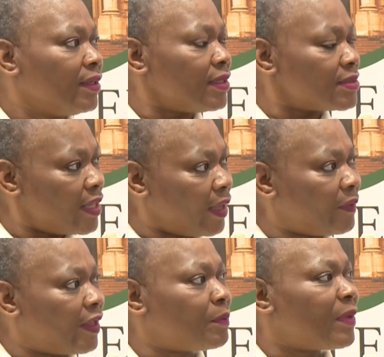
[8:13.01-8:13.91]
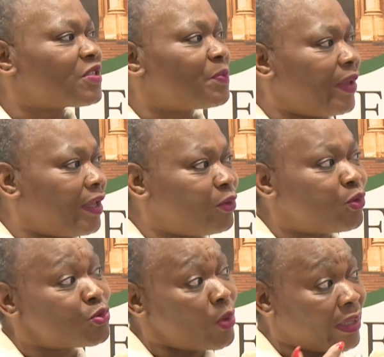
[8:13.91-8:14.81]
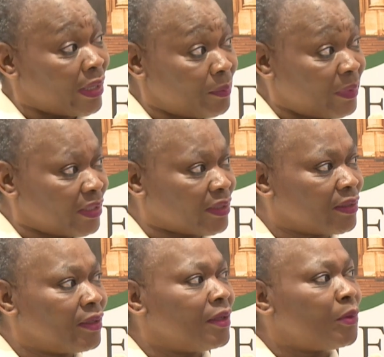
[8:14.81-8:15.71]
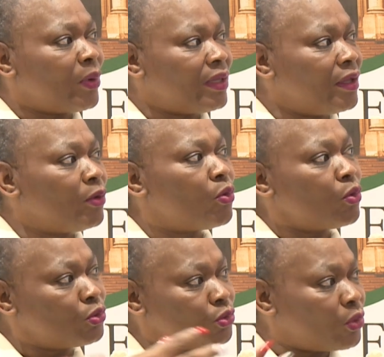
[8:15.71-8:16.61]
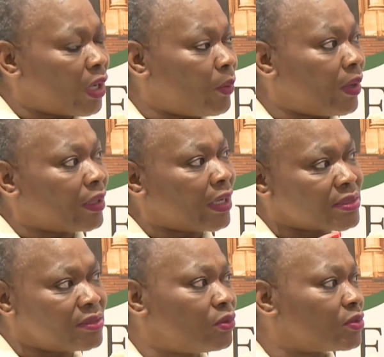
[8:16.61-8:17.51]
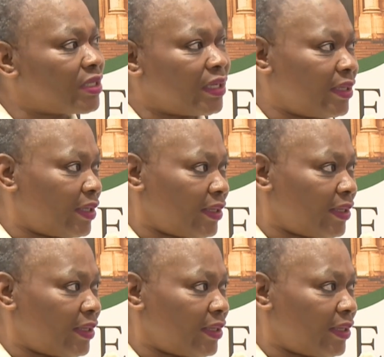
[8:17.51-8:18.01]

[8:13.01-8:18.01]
It's them that must pay those who are gambling when they go to our casinos and.